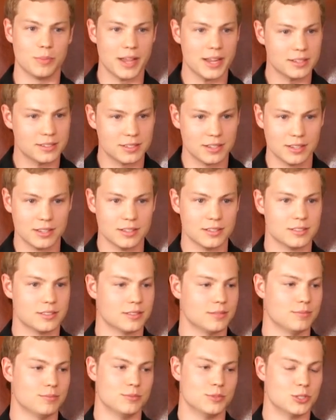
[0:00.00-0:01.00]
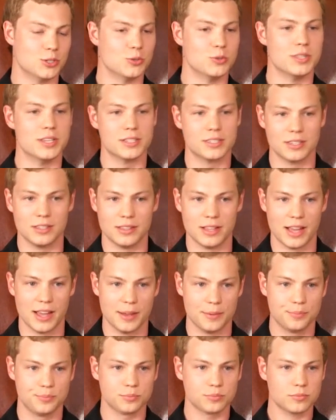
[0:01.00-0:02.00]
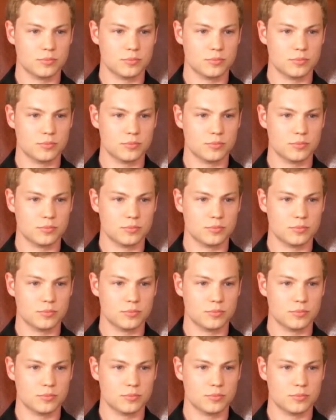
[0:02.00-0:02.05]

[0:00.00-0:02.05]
bases and do this and that.